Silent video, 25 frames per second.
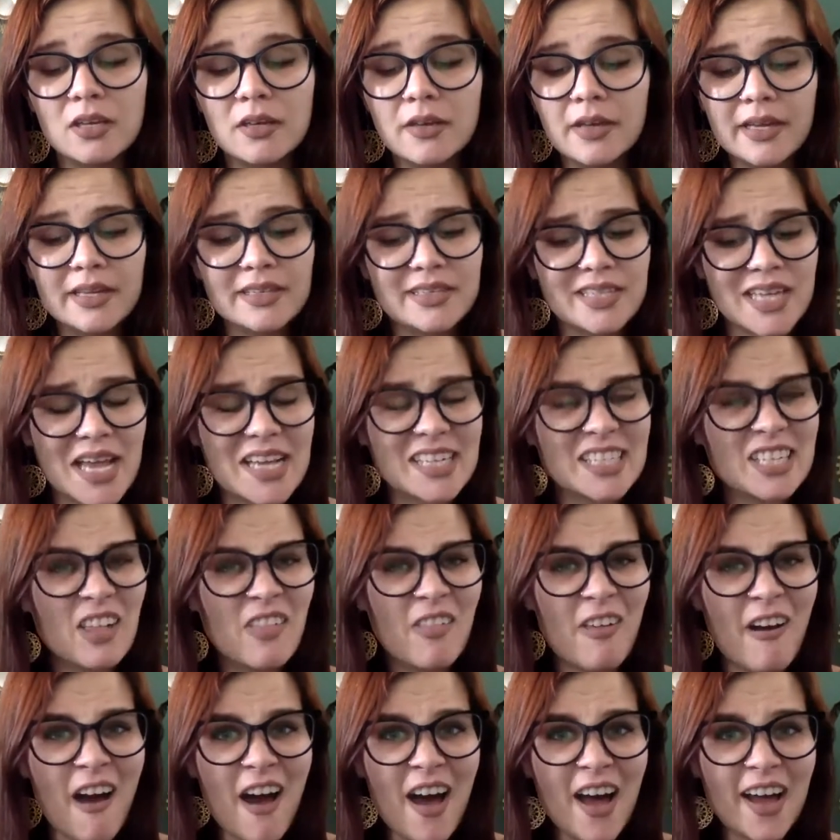It takes a
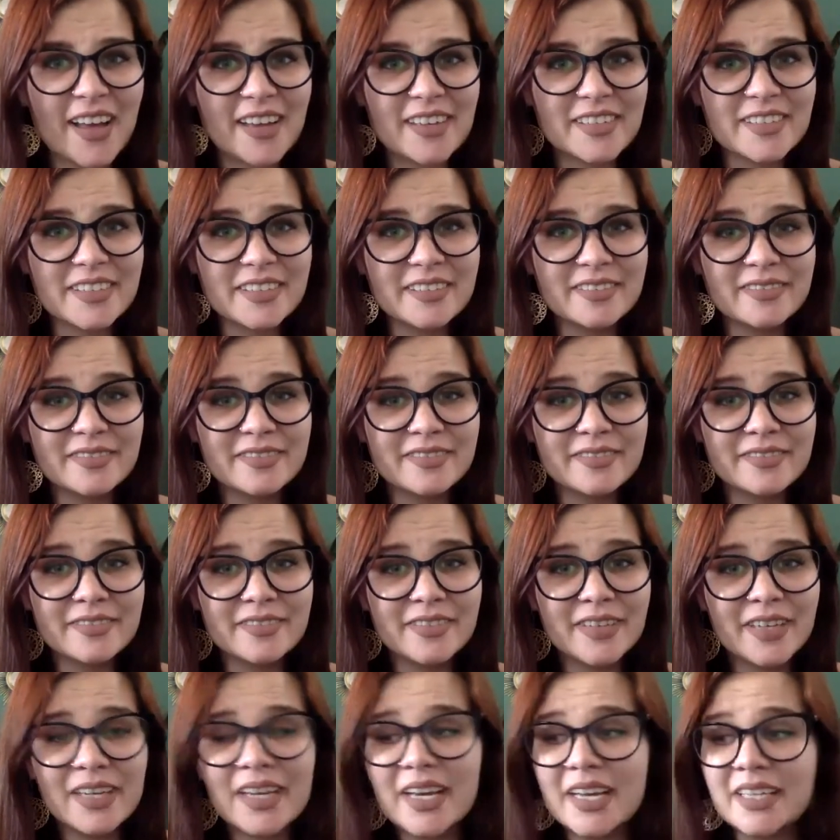lot.
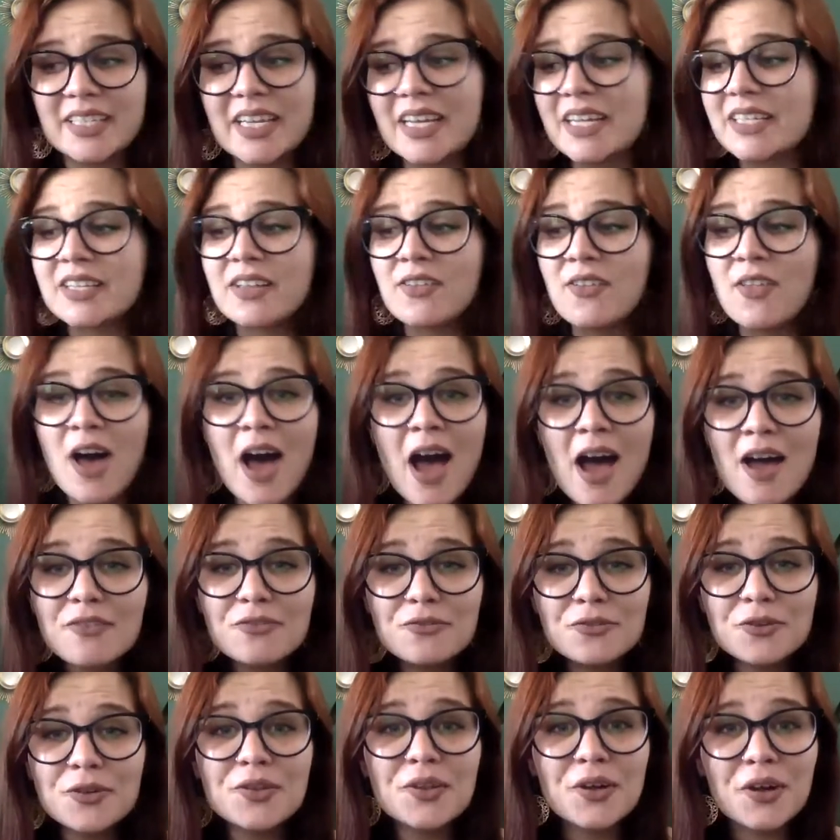It takes a lot
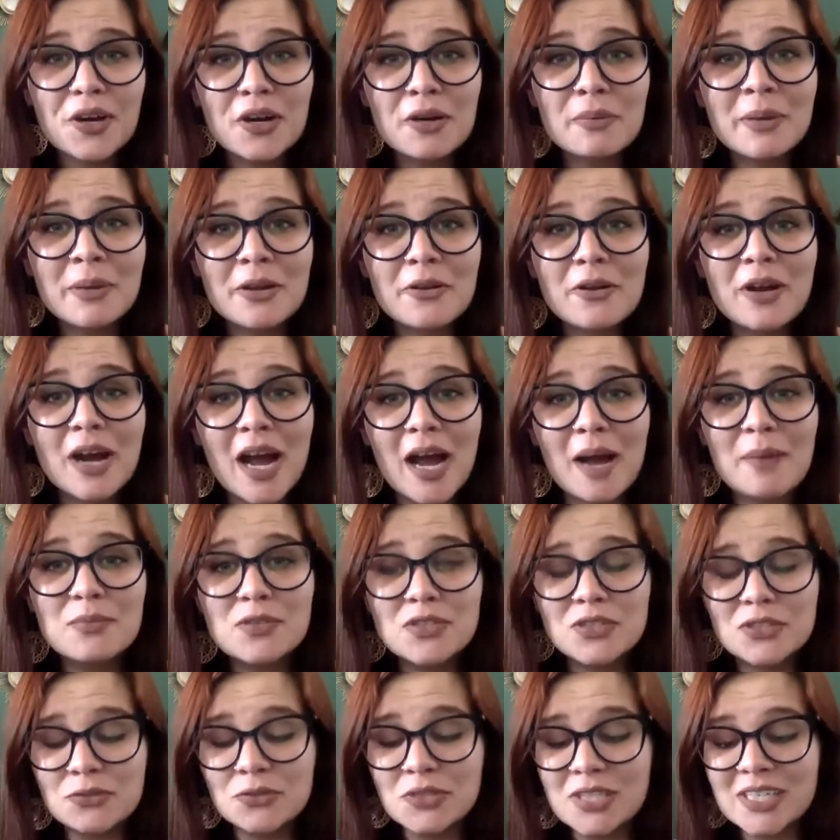for the hermit crab
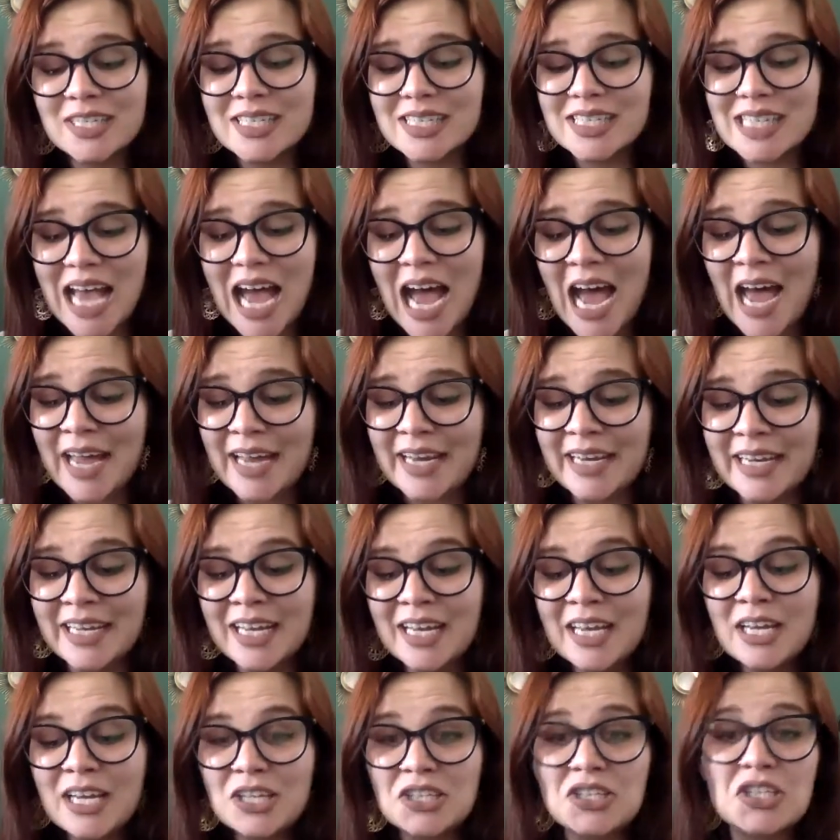to decide
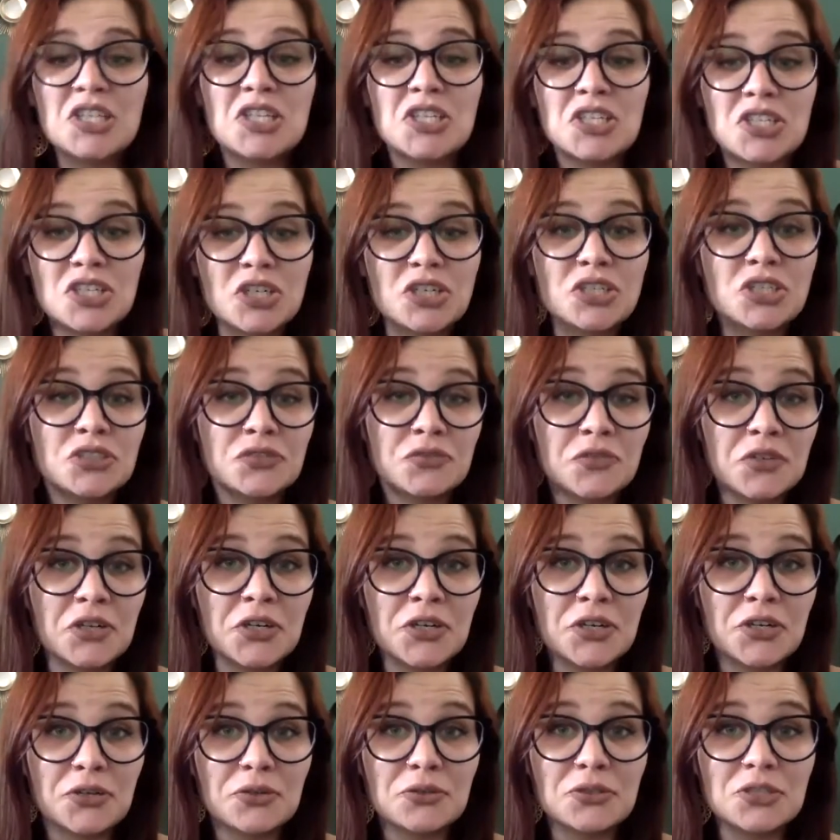to search for
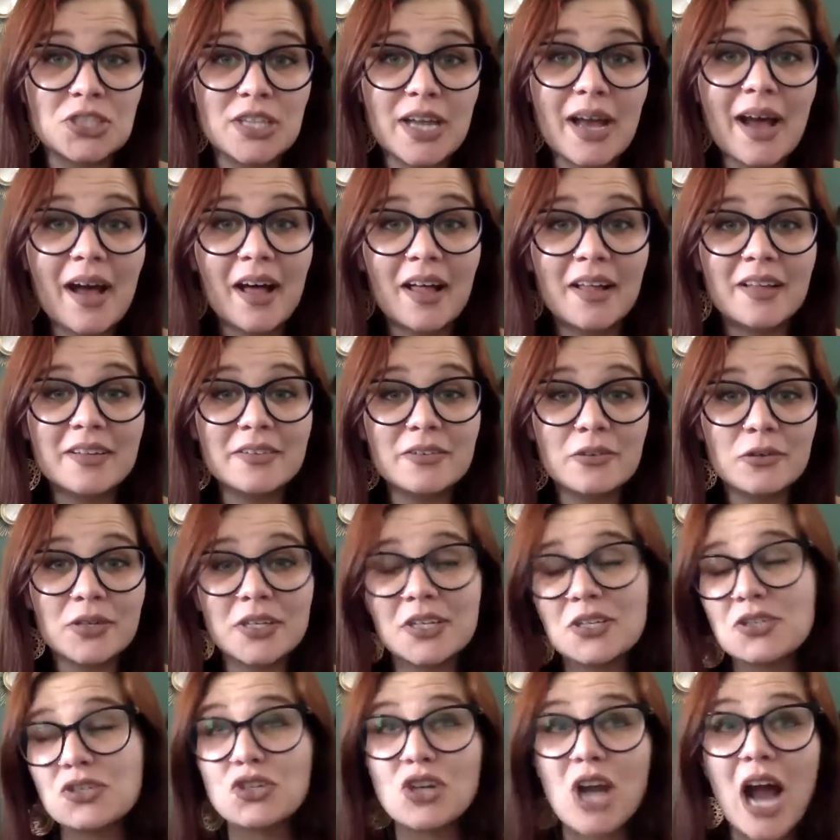a new shell or
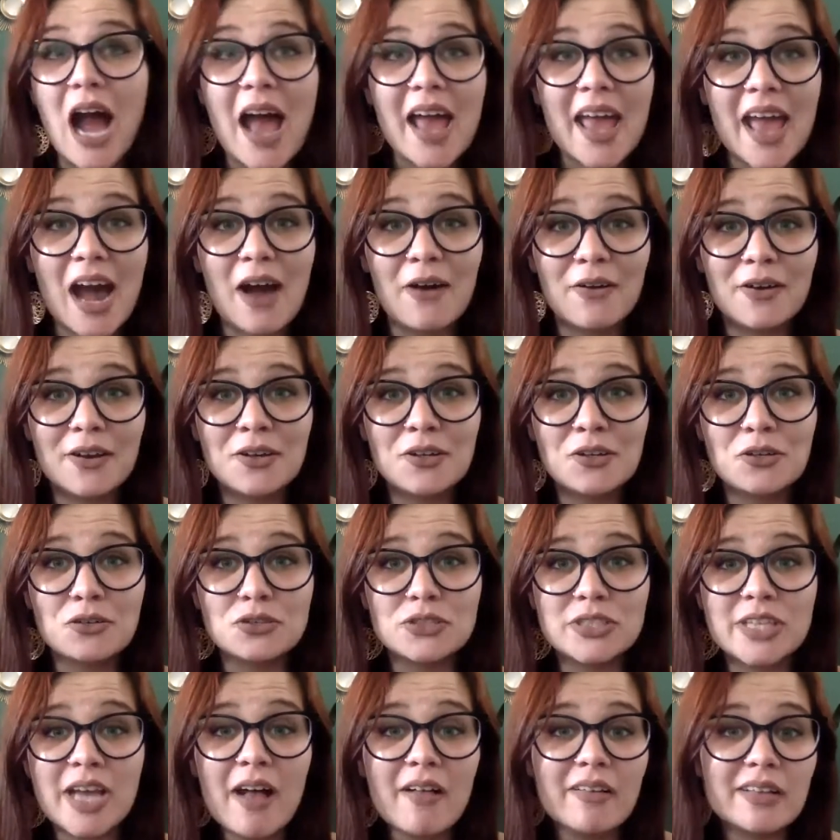to try out a new
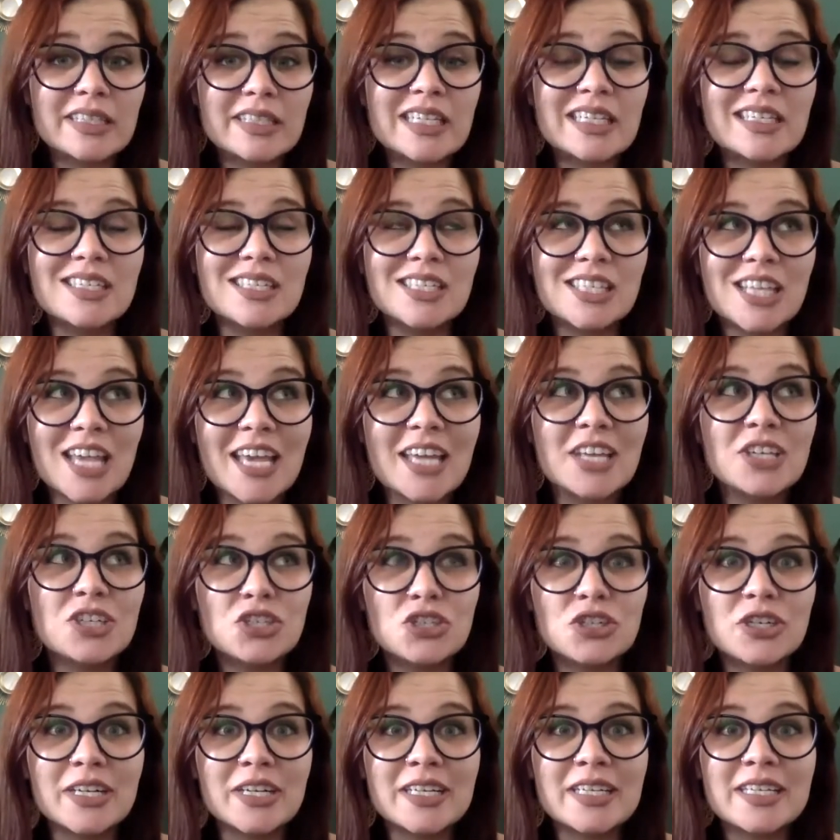shell. It's a
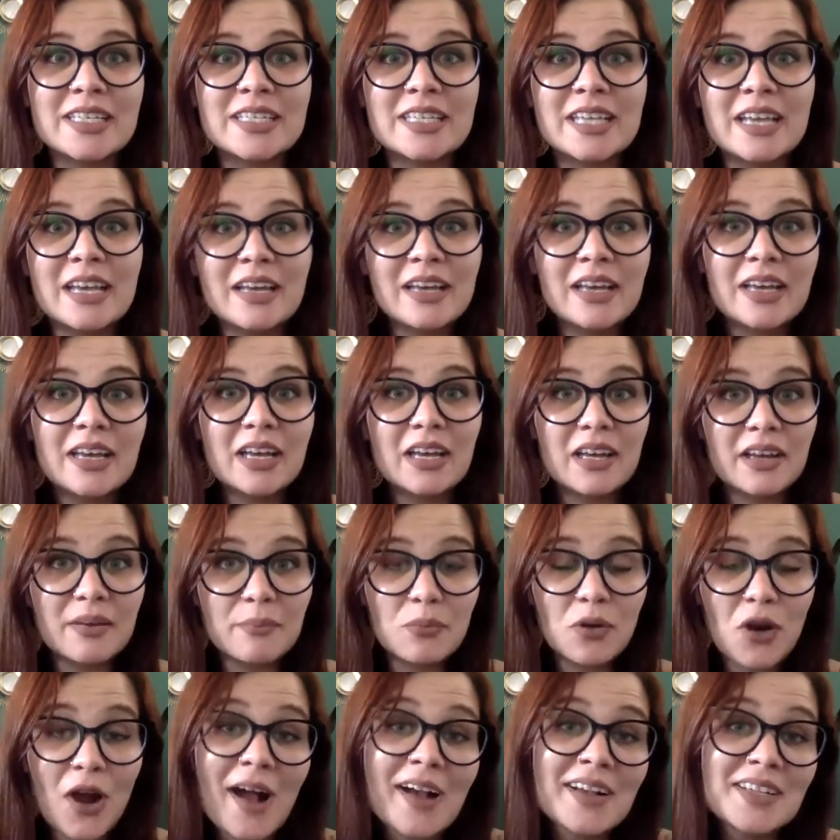dangerous
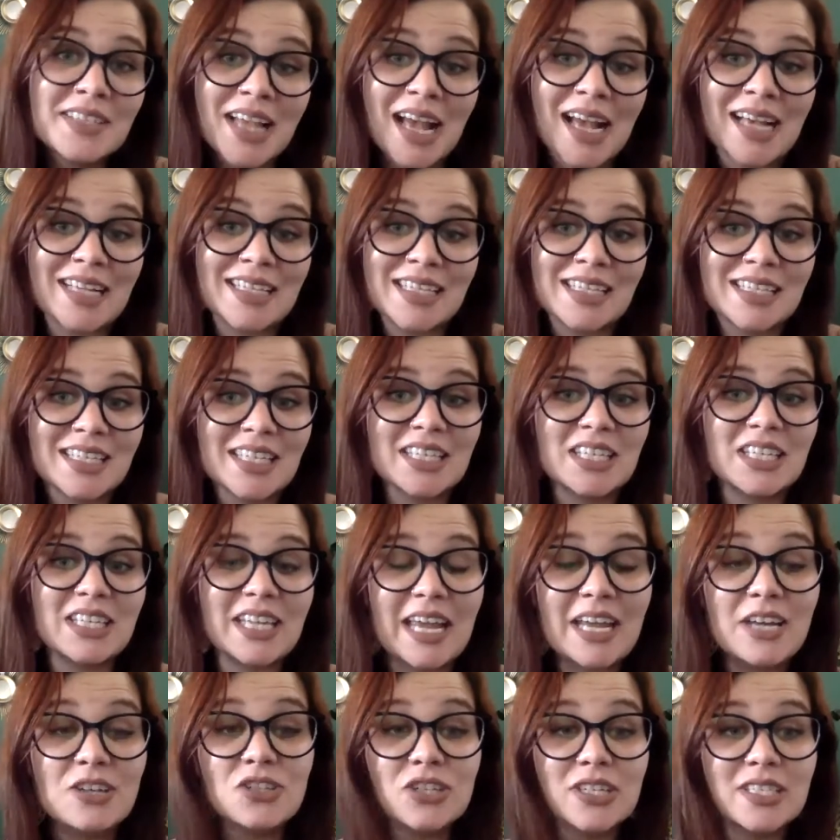process. It's a
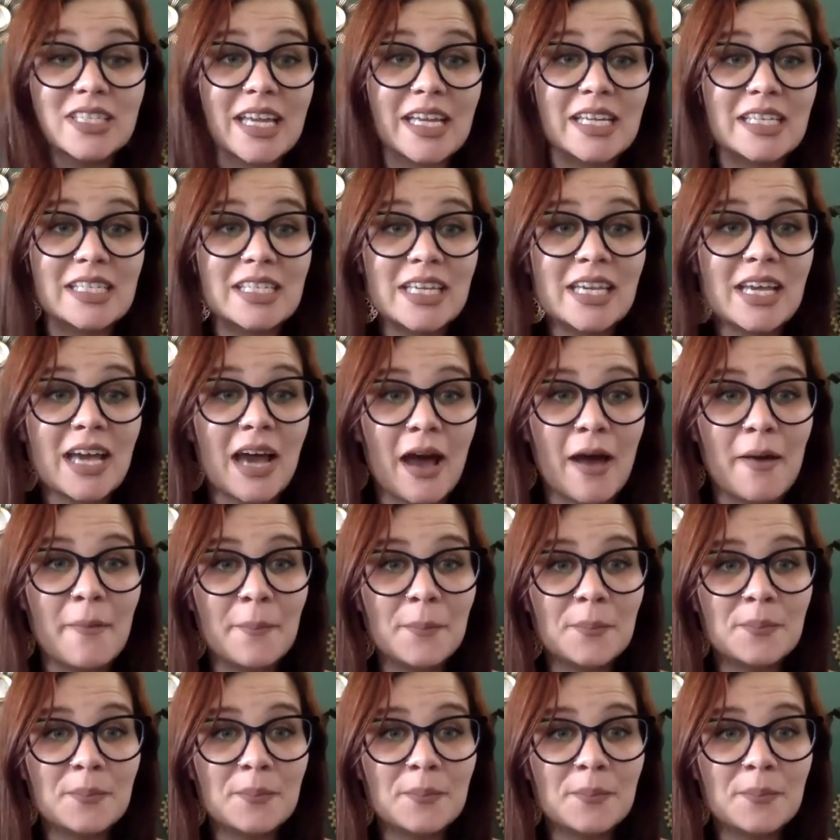dangerous idea.